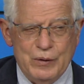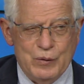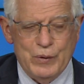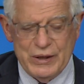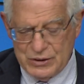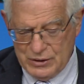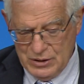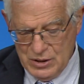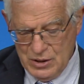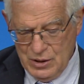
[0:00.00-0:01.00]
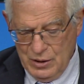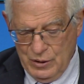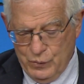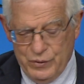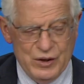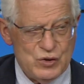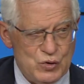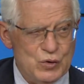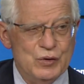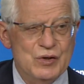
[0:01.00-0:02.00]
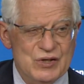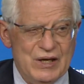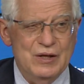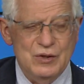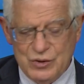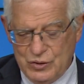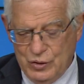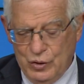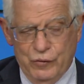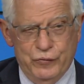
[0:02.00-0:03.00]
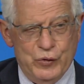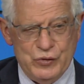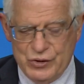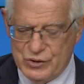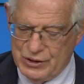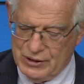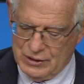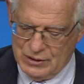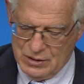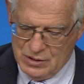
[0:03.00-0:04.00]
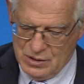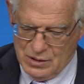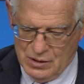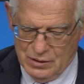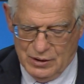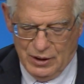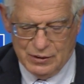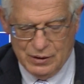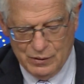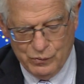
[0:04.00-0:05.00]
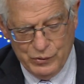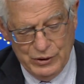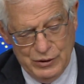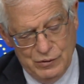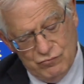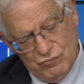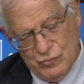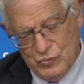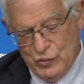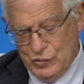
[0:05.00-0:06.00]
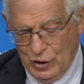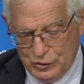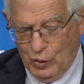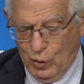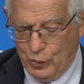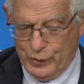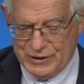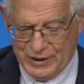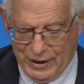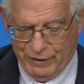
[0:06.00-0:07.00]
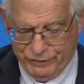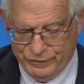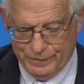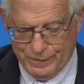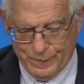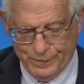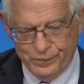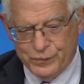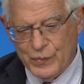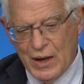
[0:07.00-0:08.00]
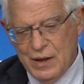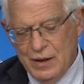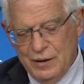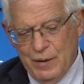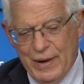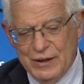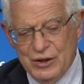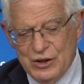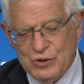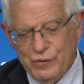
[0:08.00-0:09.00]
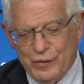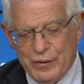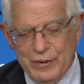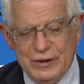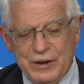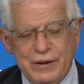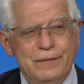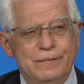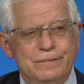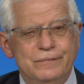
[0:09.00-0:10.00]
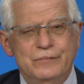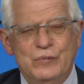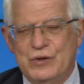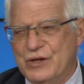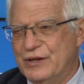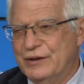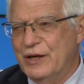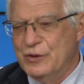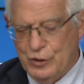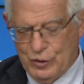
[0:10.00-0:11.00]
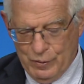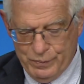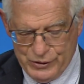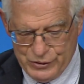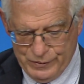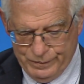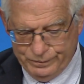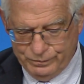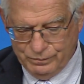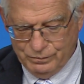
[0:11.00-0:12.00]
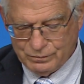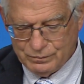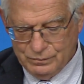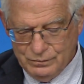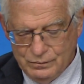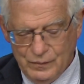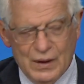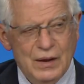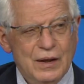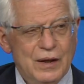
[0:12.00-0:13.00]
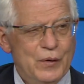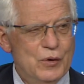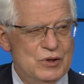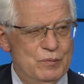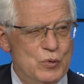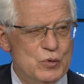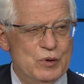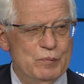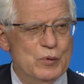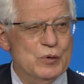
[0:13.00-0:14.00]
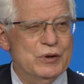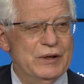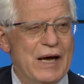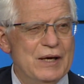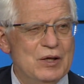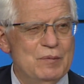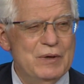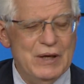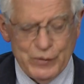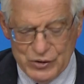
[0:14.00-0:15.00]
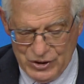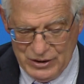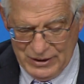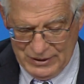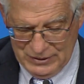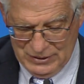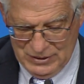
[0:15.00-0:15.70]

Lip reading: request with a certain sense of urgency that we will not always have. The main dish of our meeting was a strategic compass. It was the most important item in our agenda.